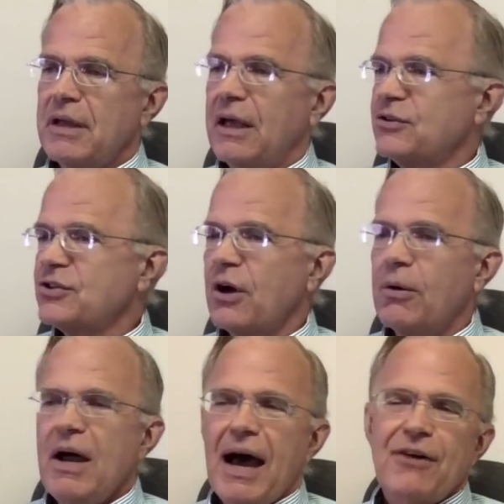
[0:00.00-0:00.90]
And
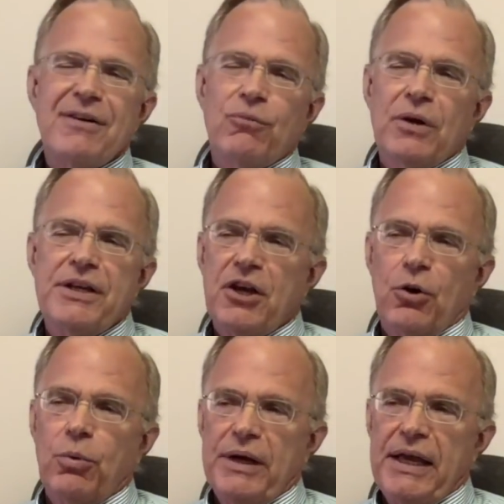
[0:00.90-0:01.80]
so I don't even really care
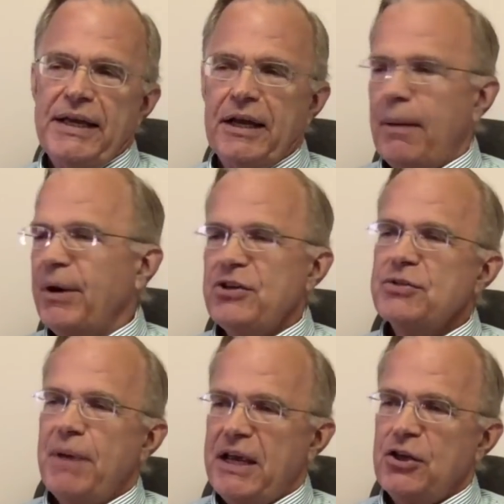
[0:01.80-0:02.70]
when they get up. I
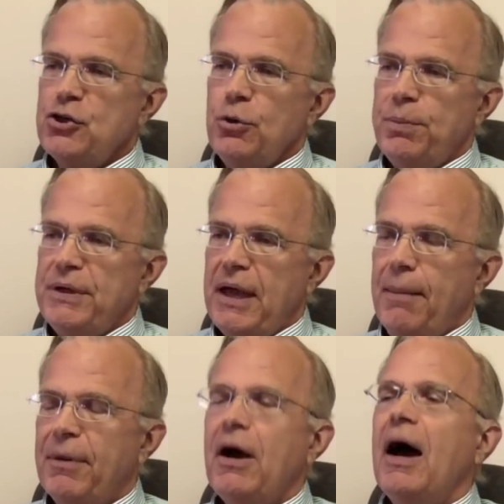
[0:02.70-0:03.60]
just make it 2
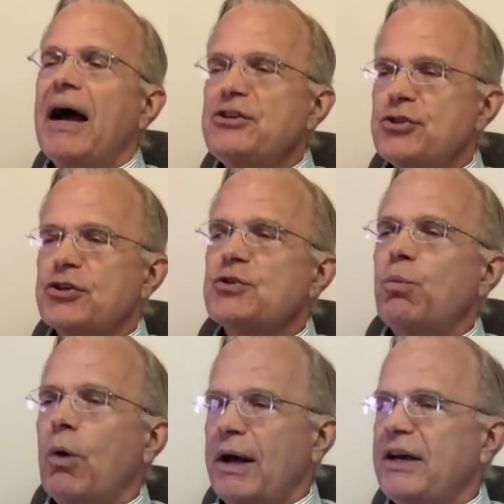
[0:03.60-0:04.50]
p.m. I just
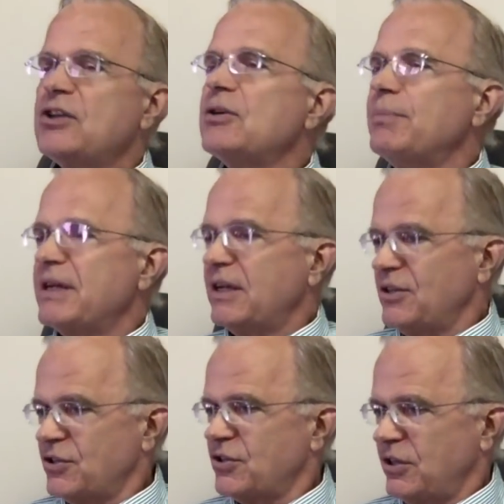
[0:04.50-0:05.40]
want it to be
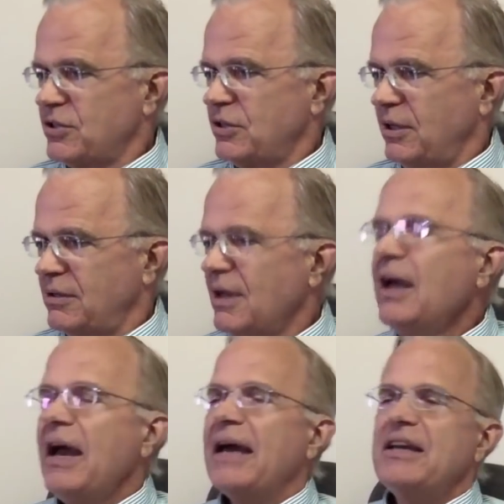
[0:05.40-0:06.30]
consistent.
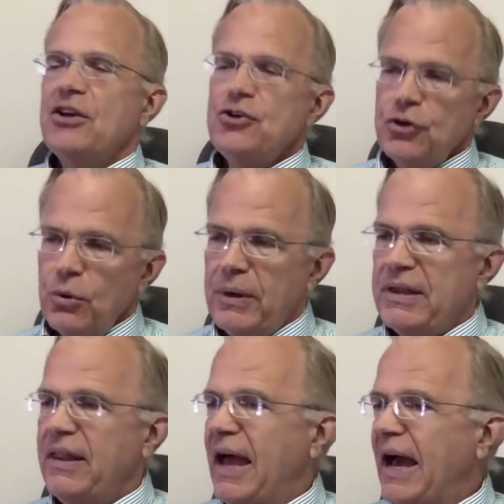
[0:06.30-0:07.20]
And in
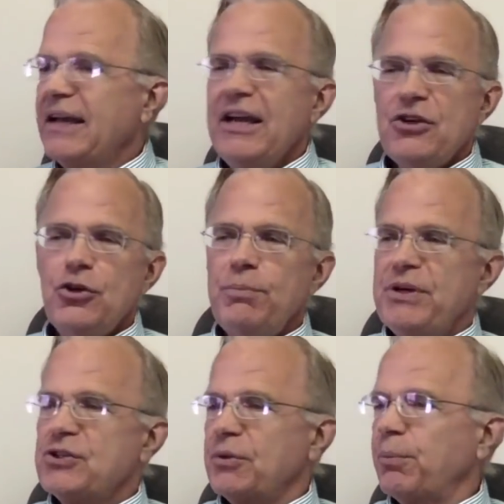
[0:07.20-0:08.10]
doing that, you'd be
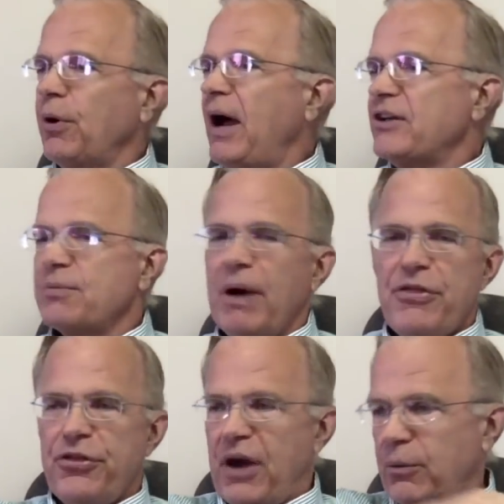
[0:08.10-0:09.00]
surprised. My
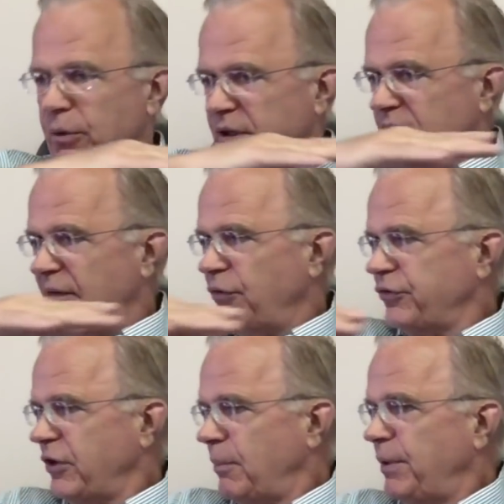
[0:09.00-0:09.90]
thyroid
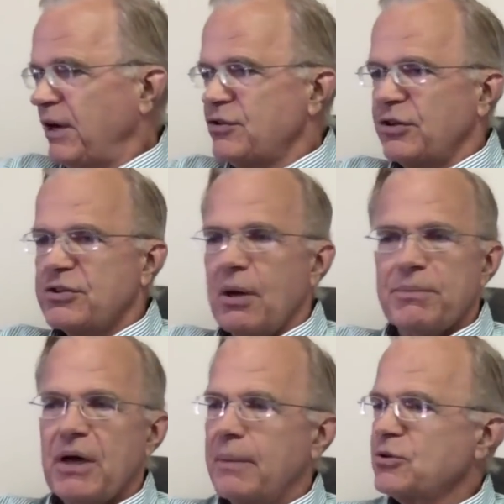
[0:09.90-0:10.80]
levels in a patient
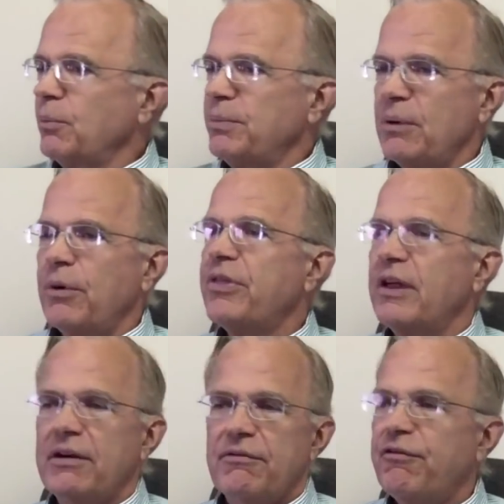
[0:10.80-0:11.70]
sometimes will be
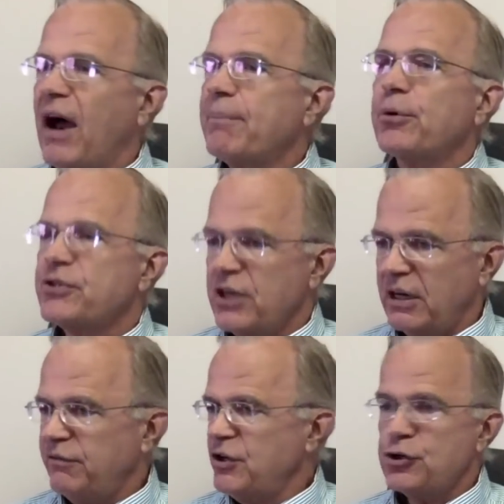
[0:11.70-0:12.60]
within 5%
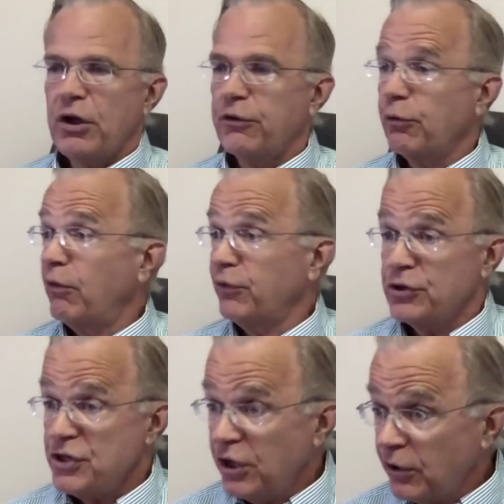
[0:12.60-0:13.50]
of each other over
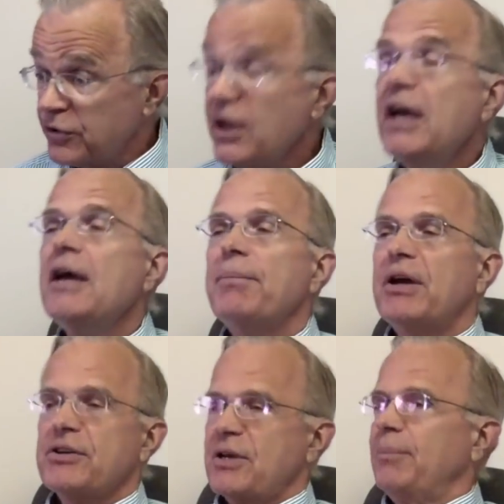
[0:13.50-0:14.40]
years
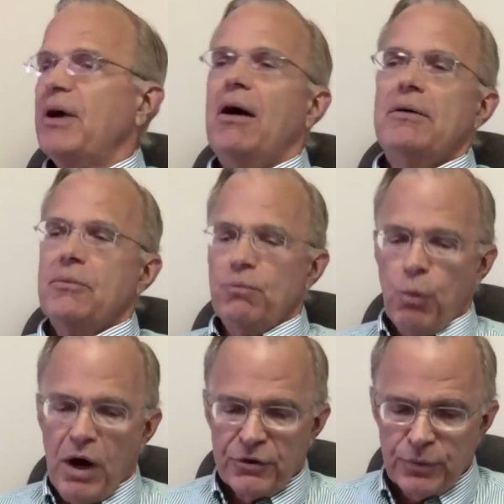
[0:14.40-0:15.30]
because I'm not
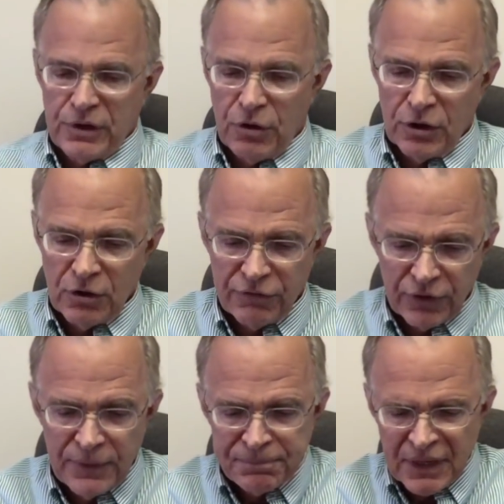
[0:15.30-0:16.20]
wandering all
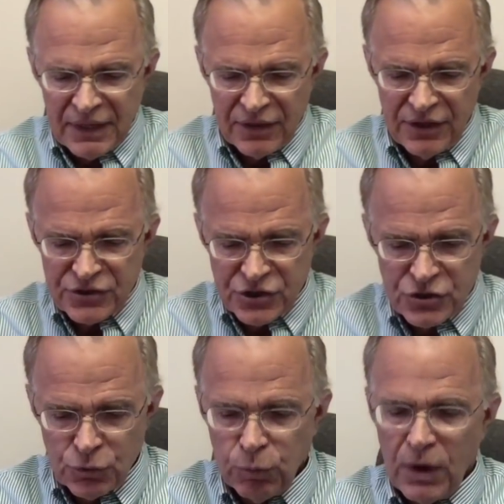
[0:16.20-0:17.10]
over. This
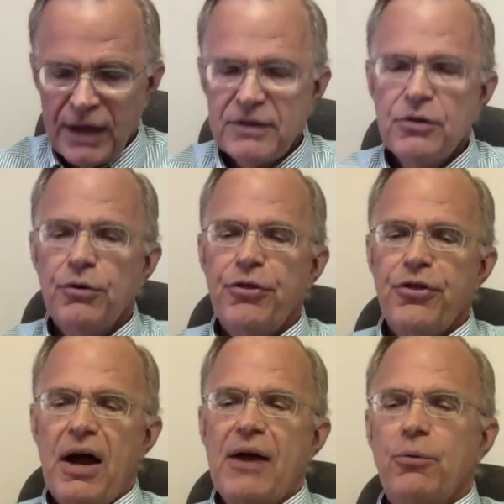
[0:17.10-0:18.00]
is what your
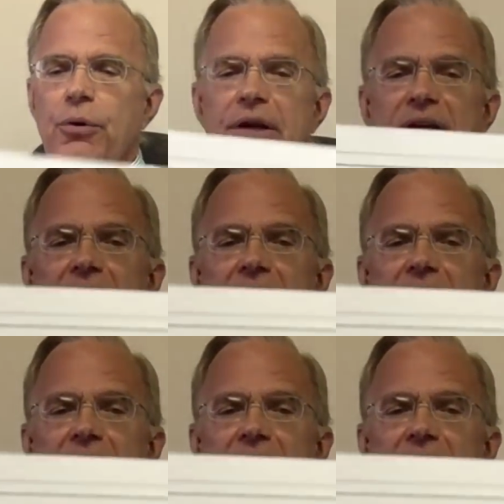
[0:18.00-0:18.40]
thyroid